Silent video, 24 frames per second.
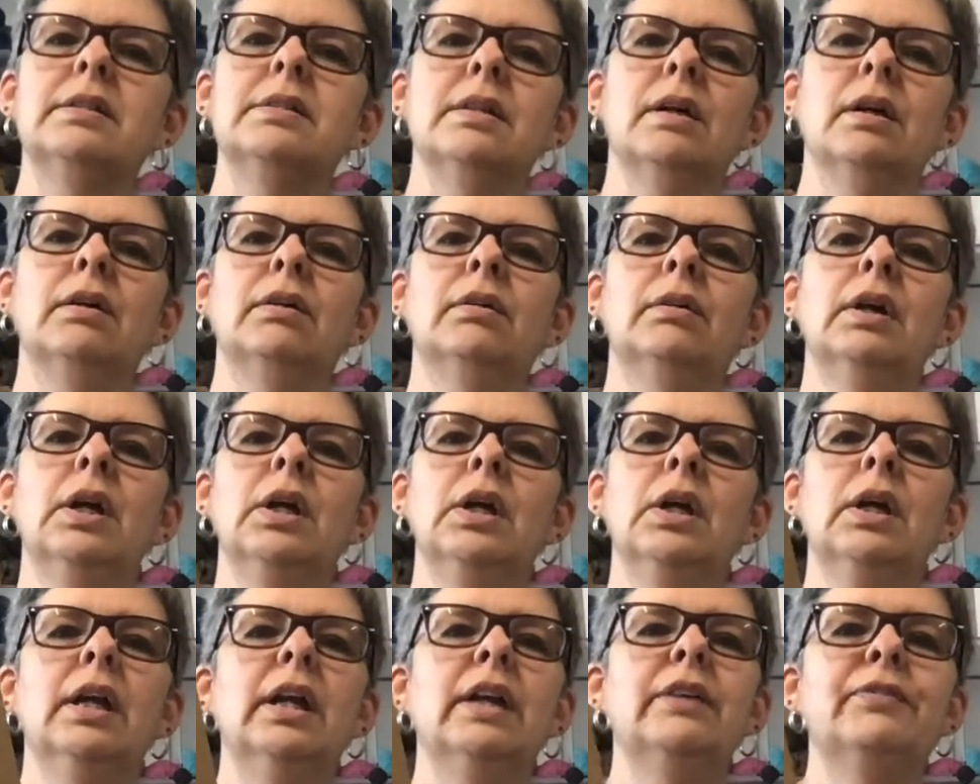So
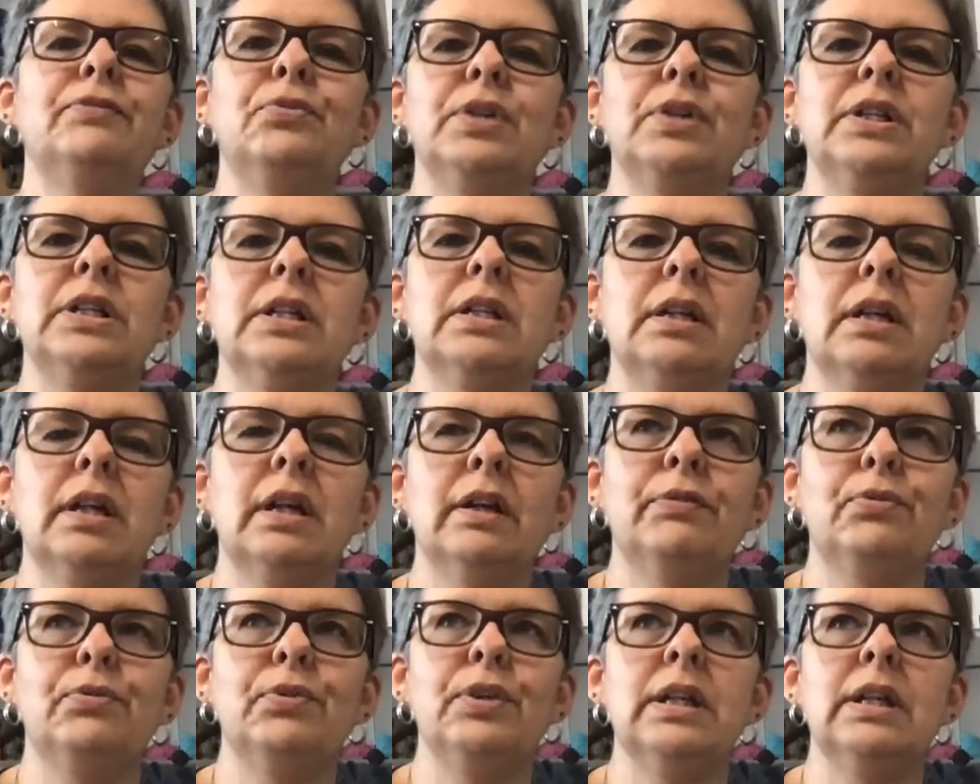if
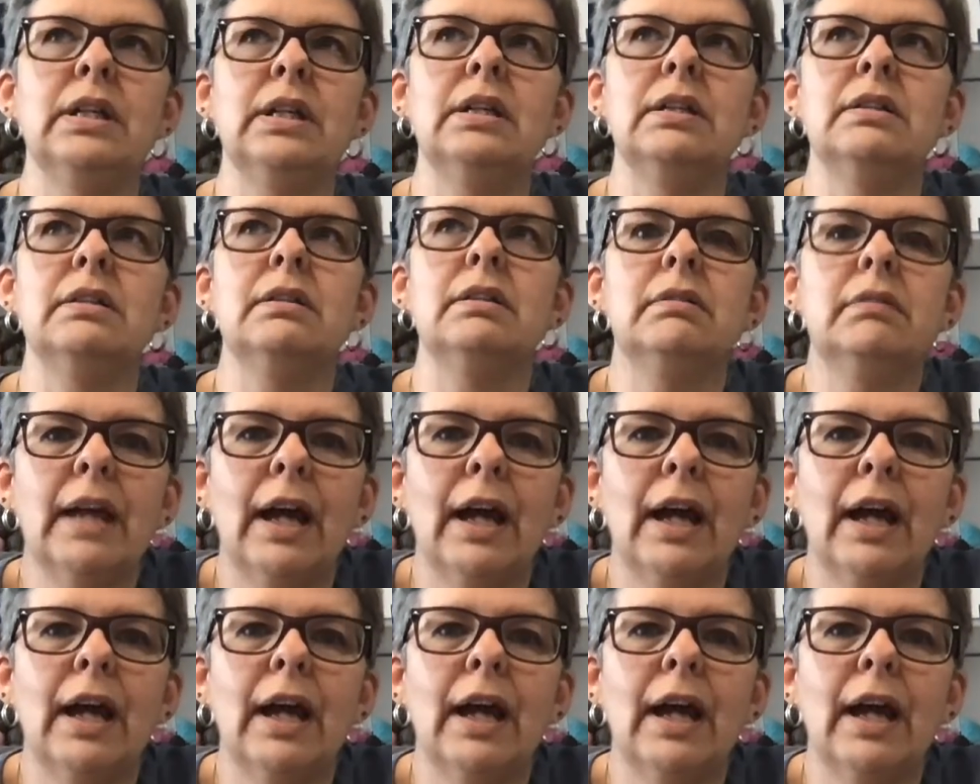we